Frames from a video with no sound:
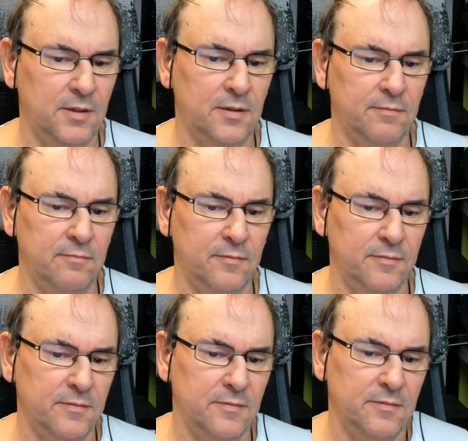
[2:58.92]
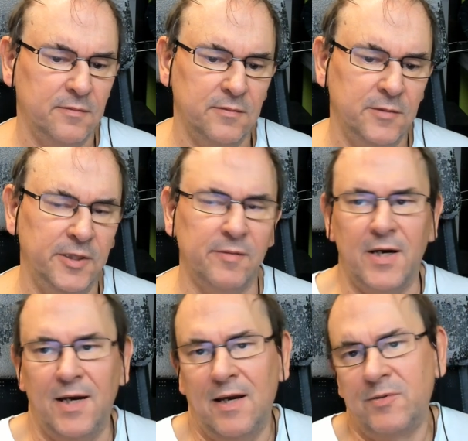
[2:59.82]
Um,
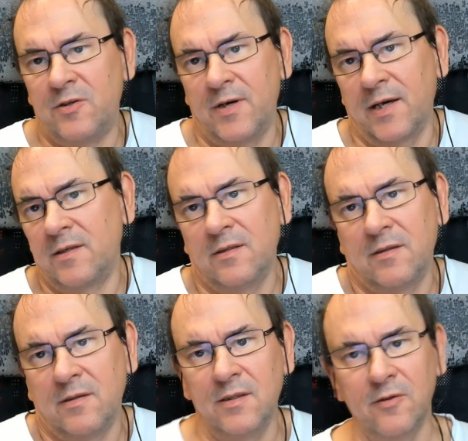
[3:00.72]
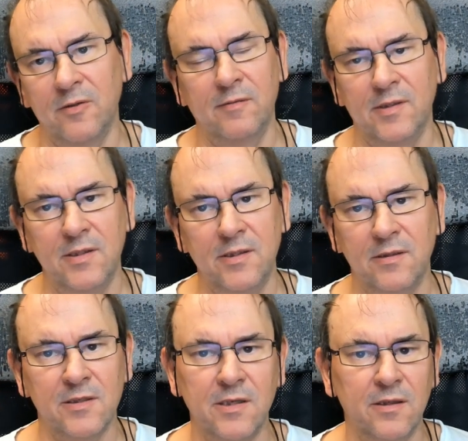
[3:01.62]
you know, my abstract thing over
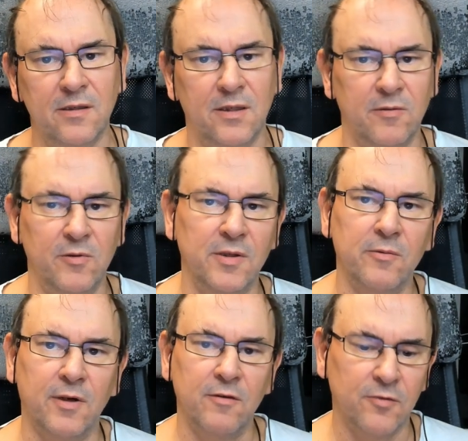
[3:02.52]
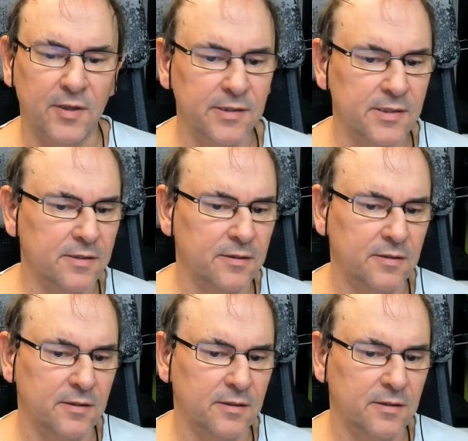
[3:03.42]
the years here now with the Wi-Fi is